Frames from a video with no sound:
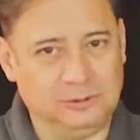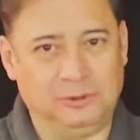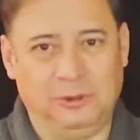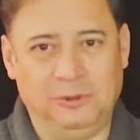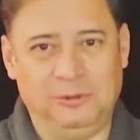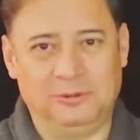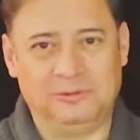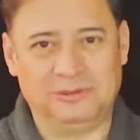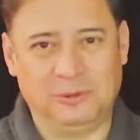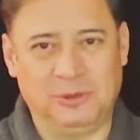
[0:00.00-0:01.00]
to you,
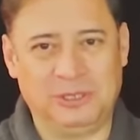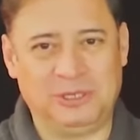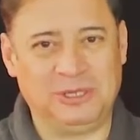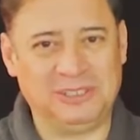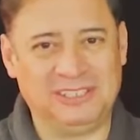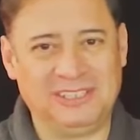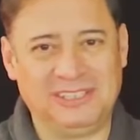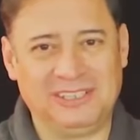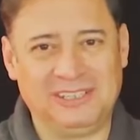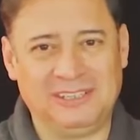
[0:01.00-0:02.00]
the question,
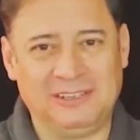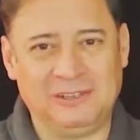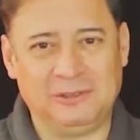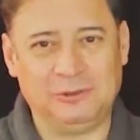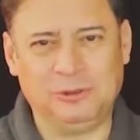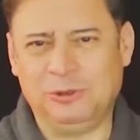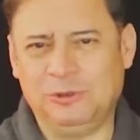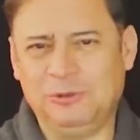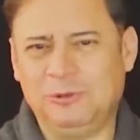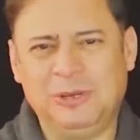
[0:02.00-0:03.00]
do
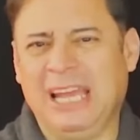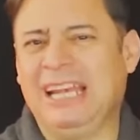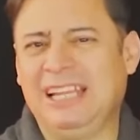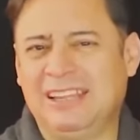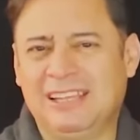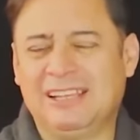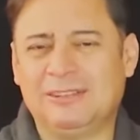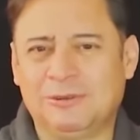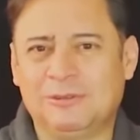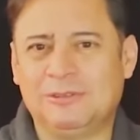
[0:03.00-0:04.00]
you do anything
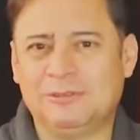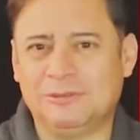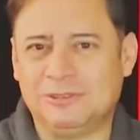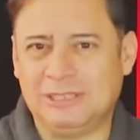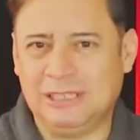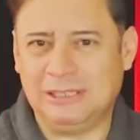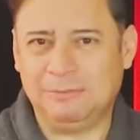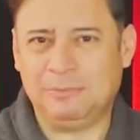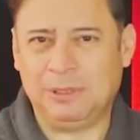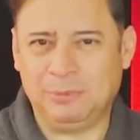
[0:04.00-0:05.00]
in order to see
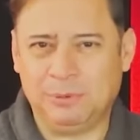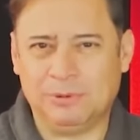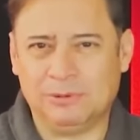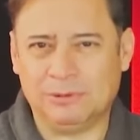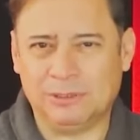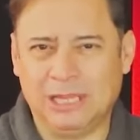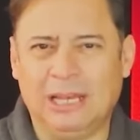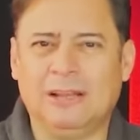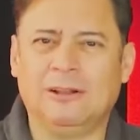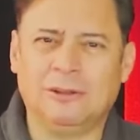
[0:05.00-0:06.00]
people
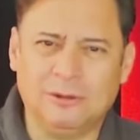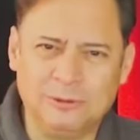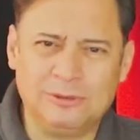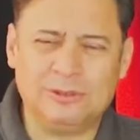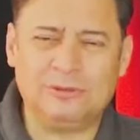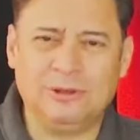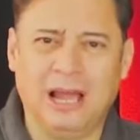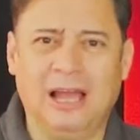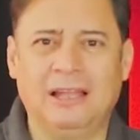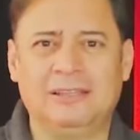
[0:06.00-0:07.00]
getting closer to
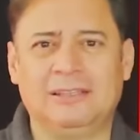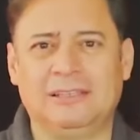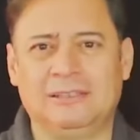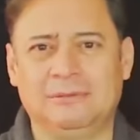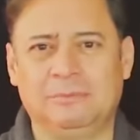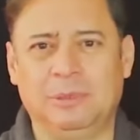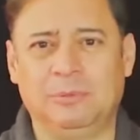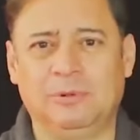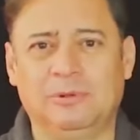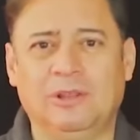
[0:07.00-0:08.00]
God and
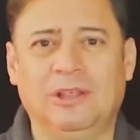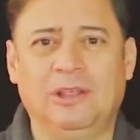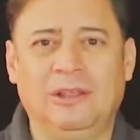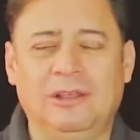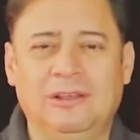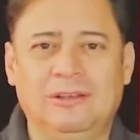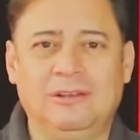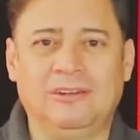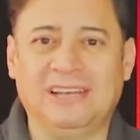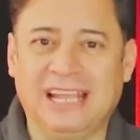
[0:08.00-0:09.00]
people
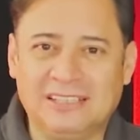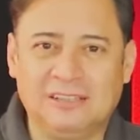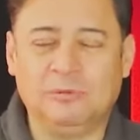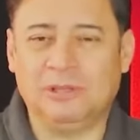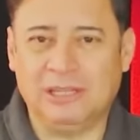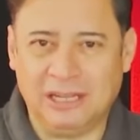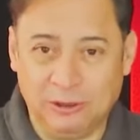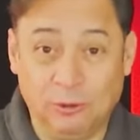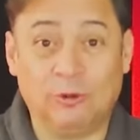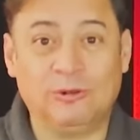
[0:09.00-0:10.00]
connected with a
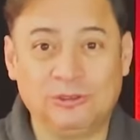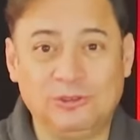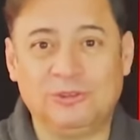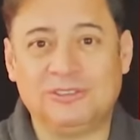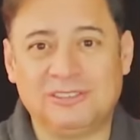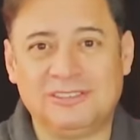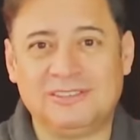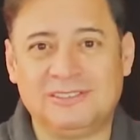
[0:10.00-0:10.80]
local church?